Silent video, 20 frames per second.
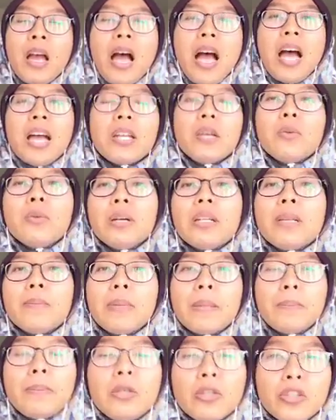I don't want to
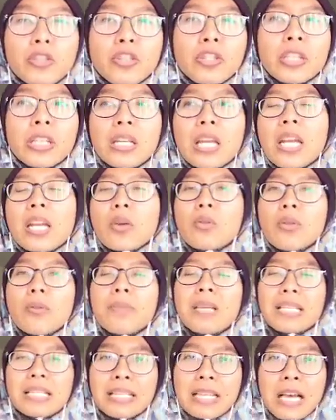be pushy, I don't want
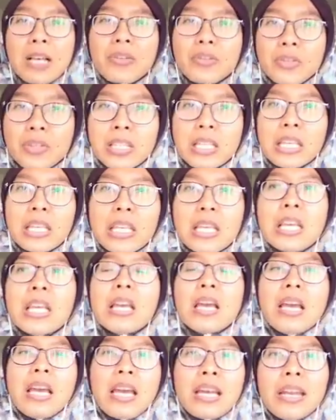to be salesy
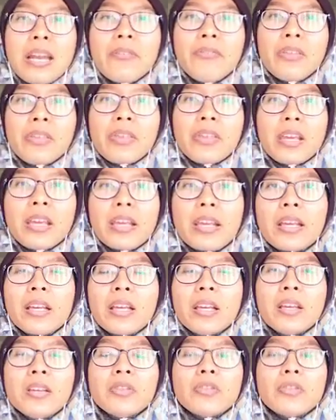and everything.